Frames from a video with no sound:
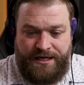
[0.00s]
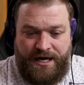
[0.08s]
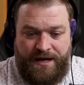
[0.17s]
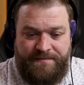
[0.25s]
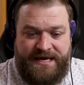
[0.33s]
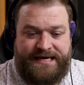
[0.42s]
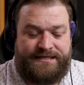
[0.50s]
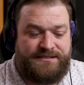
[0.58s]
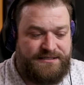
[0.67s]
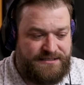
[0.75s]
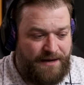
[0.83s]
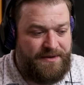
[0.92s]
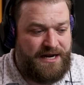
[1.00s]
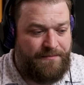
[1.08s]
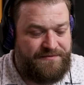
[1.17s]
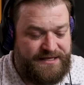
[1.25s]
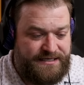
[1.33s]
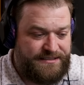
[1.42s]
um, it can summon
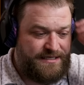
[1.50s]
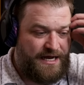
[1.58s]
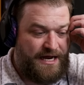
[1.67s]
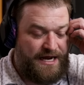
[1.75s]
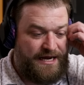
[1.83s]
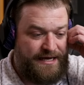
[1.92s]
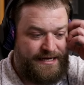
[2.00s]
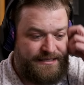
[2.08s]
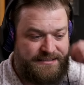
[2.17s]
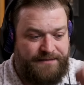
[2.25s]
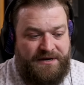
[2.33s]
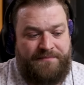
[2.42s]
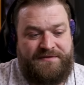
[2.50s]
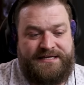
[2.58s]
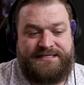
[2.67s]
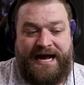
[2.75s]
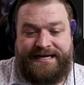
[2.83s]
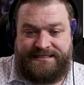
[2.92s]
up these uh, it can summon up
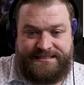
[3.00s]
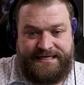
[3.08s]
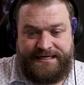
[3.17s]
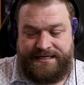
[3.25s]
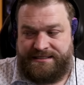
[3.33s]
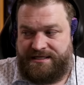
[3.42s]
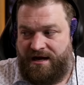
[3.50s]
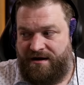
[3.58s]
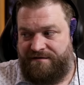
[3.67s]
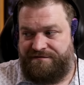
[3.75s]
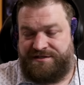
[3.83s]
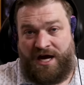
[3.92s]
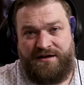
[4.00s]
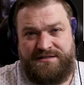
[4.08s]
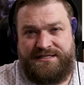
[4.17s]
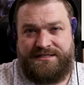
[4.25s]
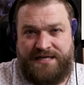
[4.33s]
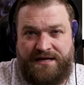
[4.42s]
these ideas of
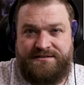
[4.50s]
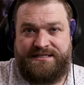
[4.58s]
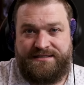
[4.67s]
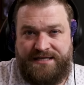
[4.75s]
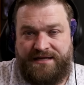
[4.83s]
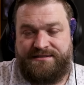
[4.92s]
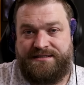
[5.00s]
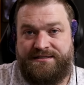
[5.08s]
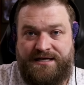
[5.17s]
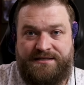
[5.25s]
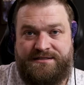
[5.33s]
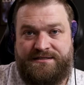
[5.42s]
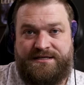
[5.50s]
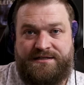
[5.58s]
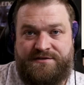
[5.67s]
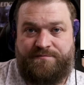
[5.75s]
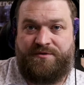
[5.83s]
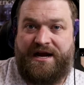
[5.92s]
tons and tons and tons and tons and
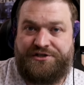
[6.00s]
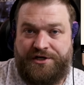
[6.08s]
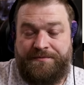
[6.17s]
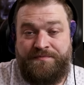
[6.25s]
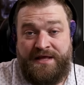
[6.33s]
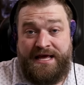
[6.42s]
tons of pressure,